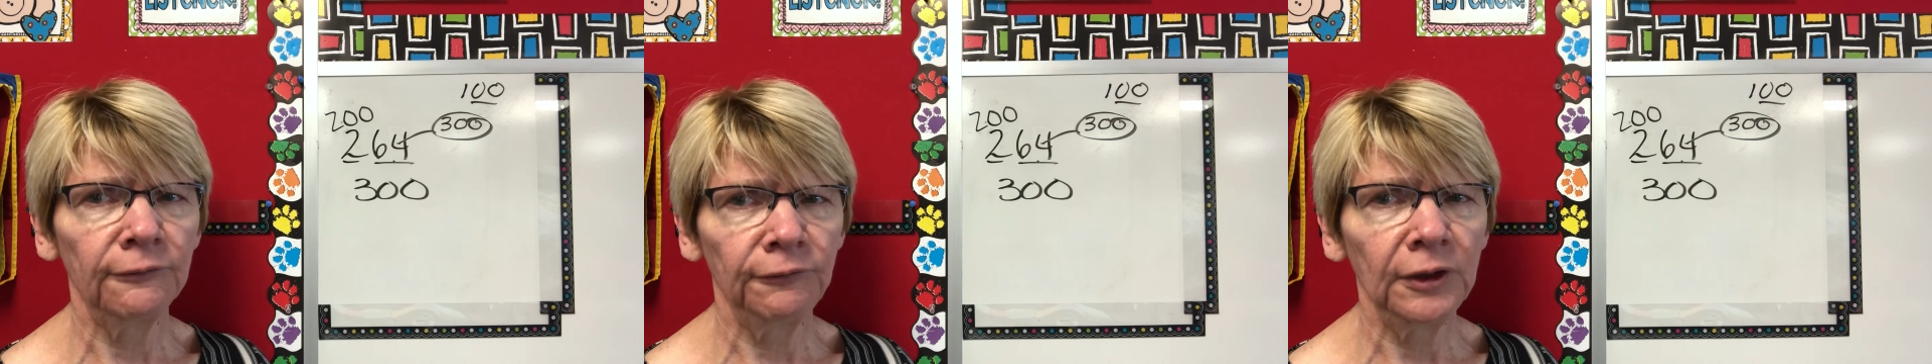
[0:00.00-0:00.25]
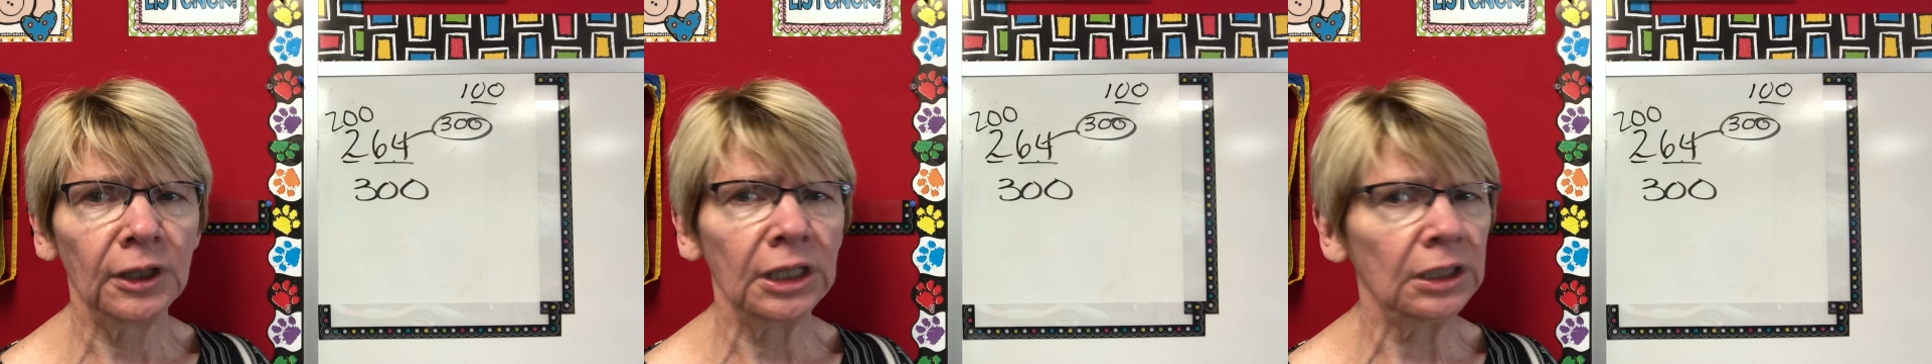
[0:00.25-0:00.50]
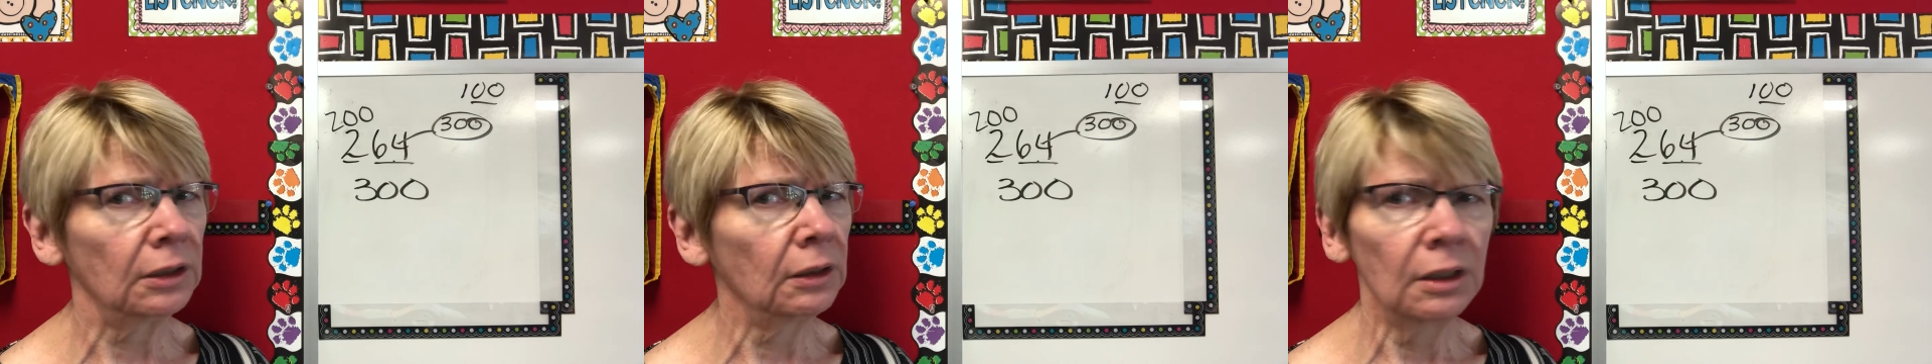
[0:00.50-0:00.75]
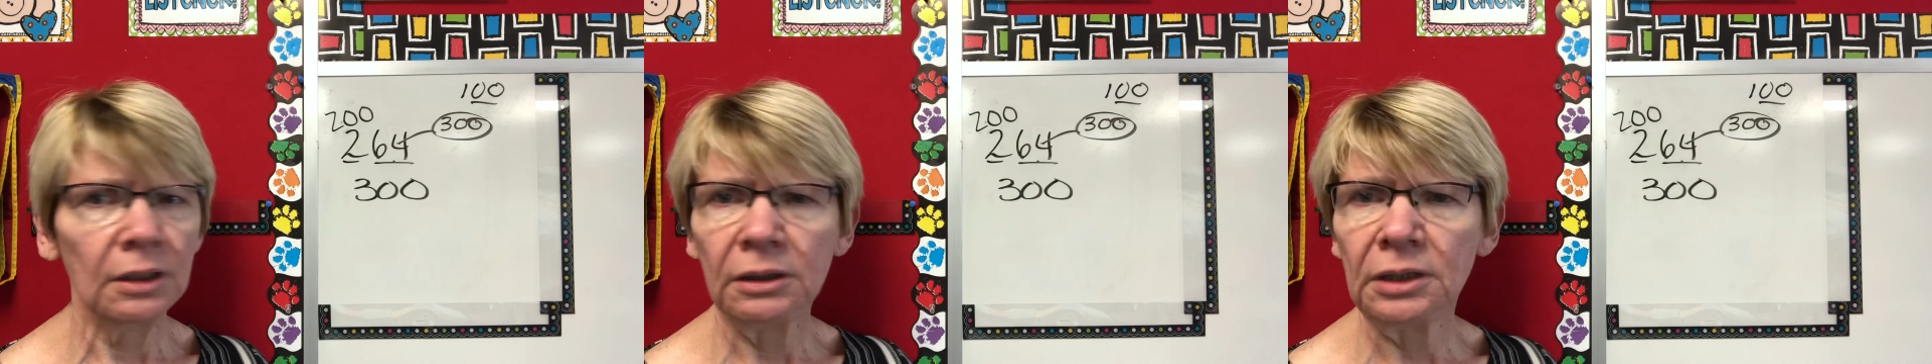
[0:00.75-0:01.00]
feeling,
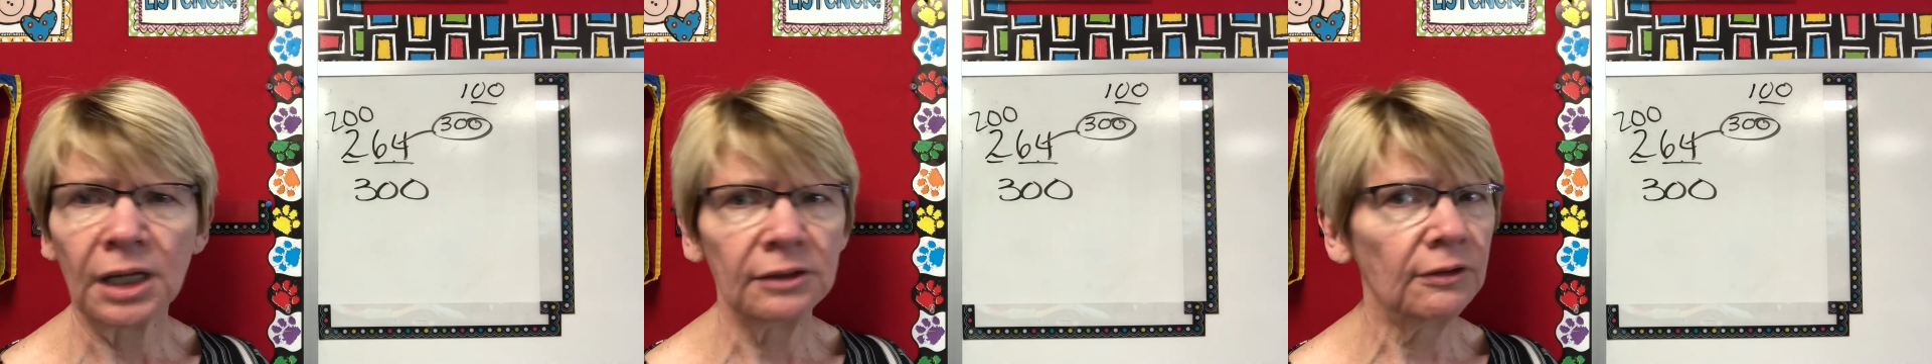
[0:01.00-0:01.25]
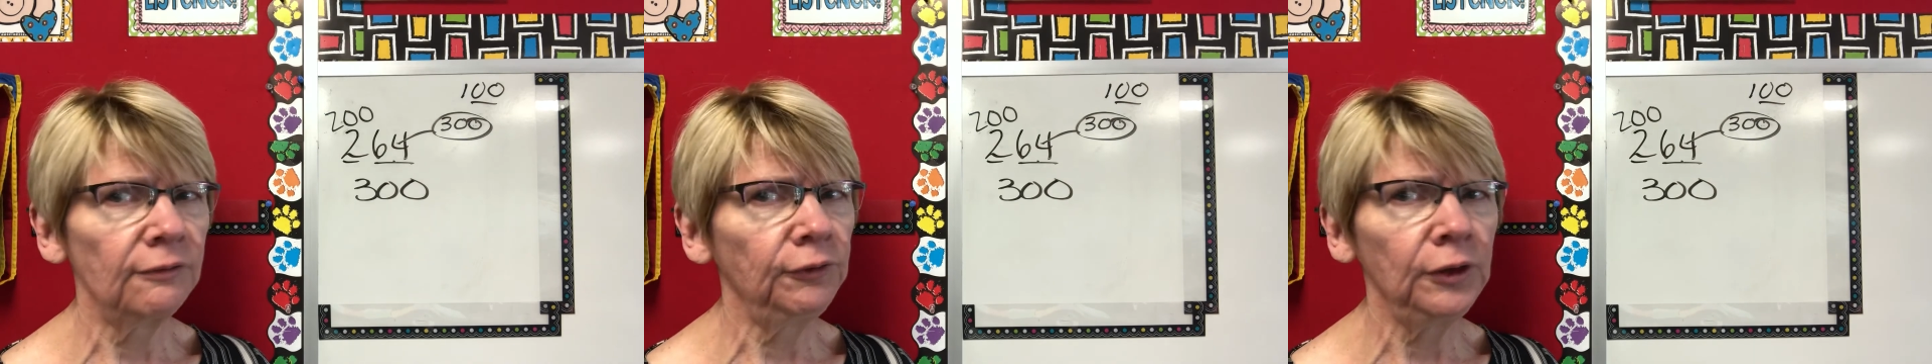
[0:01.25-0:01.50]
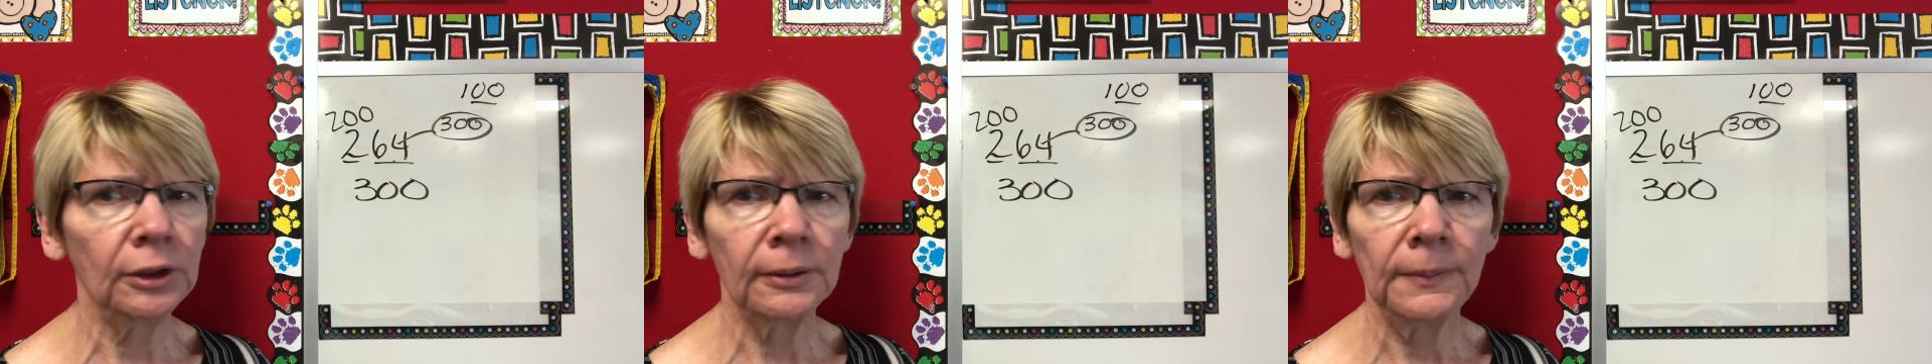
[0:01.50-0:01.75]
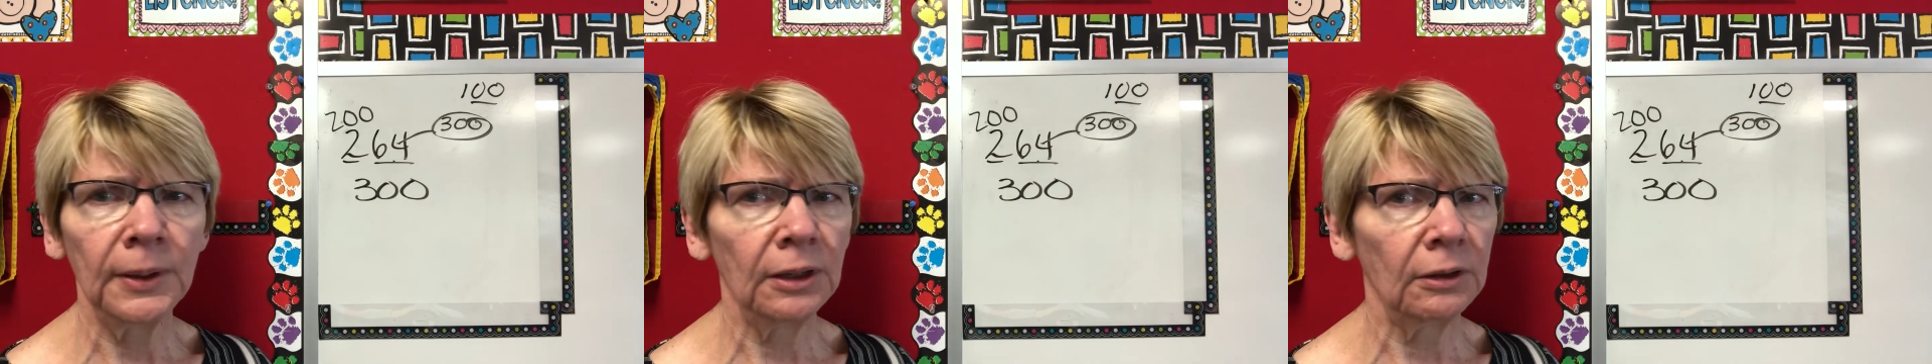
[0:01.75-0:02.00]
not to feel
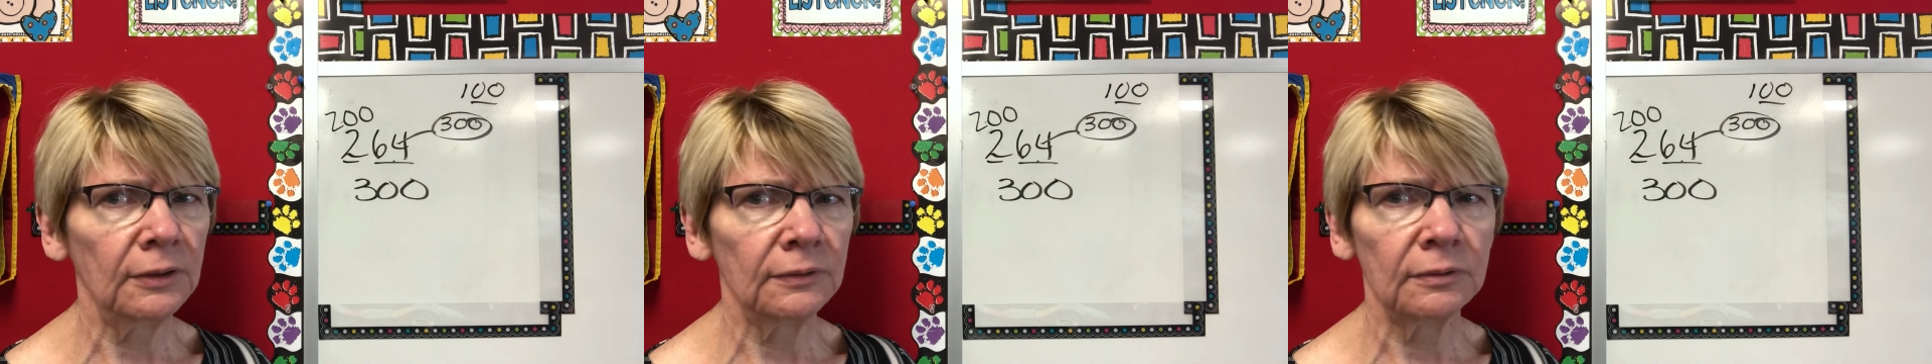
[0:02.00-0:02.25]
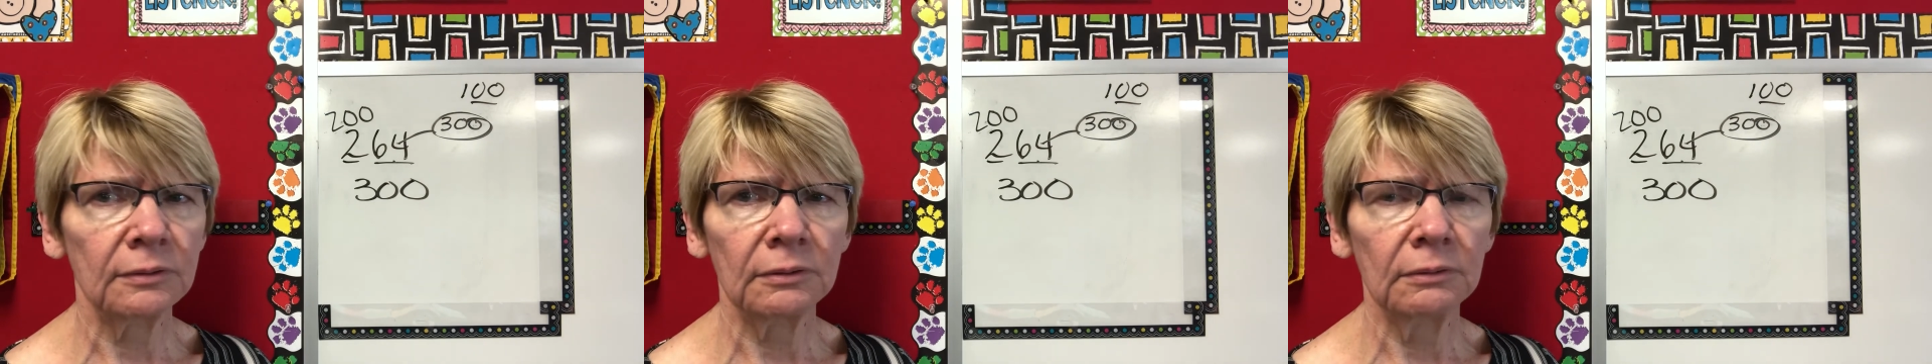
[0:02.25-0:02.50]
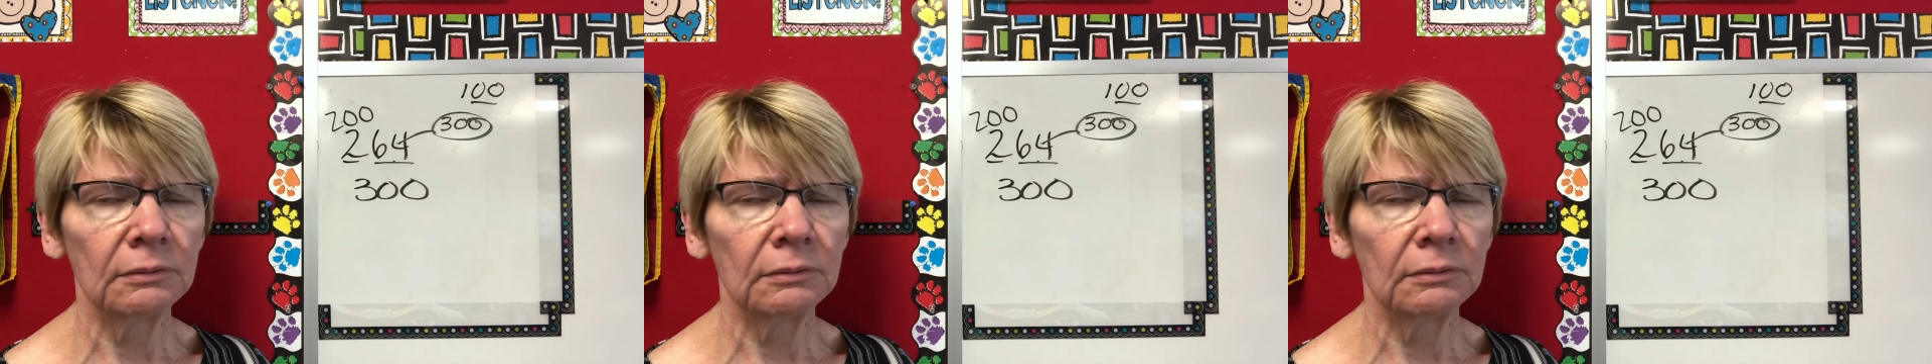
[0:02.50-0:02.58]
embarrassed.